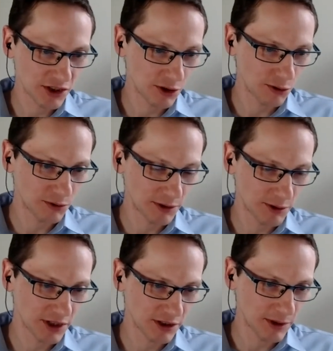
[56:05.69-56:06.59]
So a
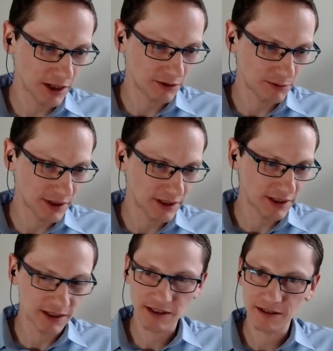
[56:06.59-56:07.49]
question about whether
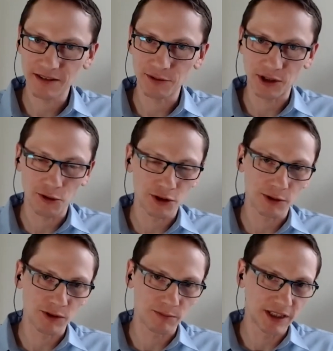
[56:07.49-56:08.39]
this
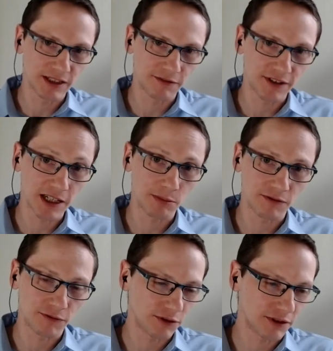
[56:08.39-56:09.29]
recording will be available
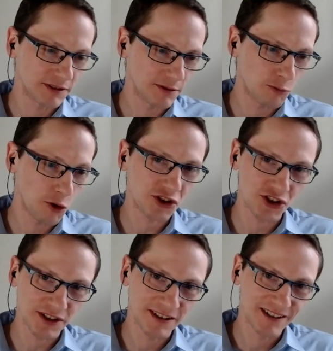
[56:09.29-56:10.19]
for
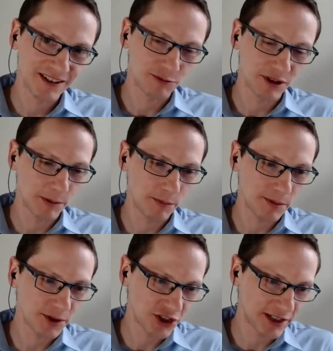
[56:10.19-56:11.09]
watching, will be
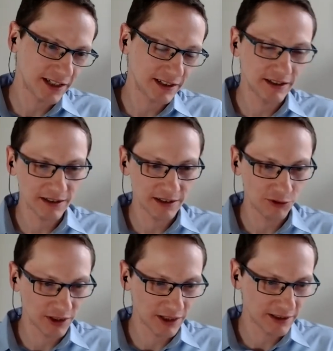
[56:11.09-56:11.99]
published again, and
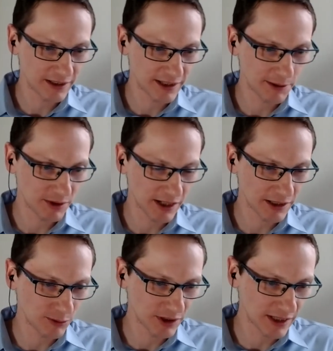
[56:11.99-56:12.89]
along the same
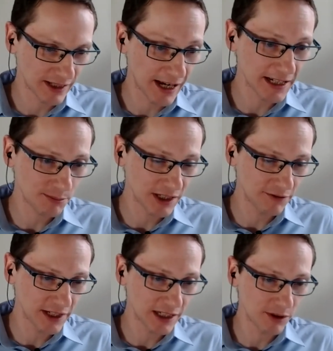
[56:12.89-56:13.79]
lines, will the slides be
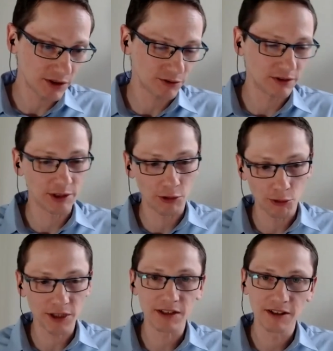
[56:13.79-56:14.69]
available? So the
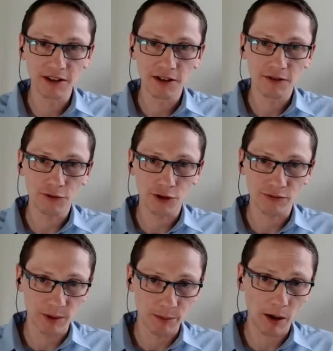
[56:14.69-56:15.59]
recording, of course,
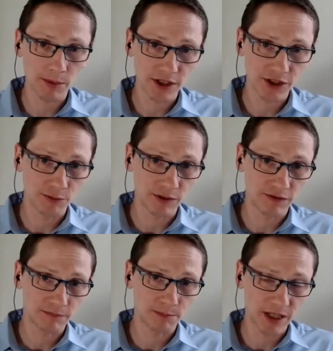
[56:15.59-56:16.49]
will be published. You will
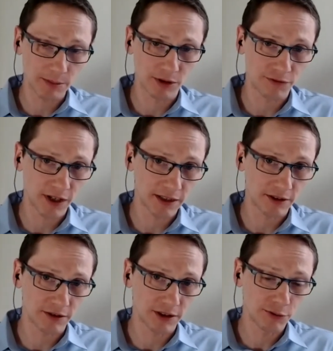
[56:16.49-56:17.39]
be able to find it
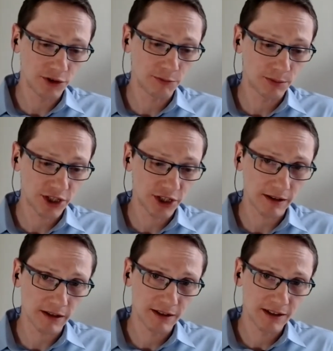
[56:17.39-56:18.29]
on the YouTube
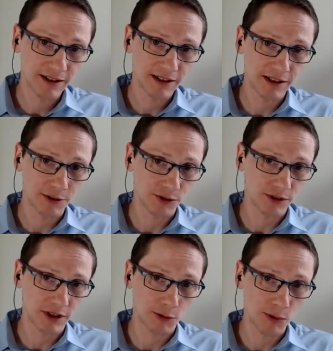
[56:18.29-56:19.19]
channel and also
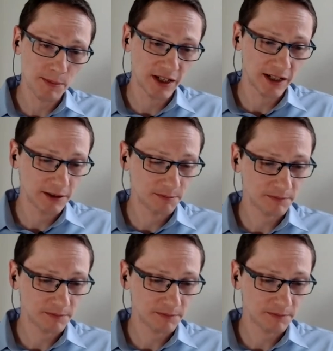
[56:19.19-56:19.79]
on our website.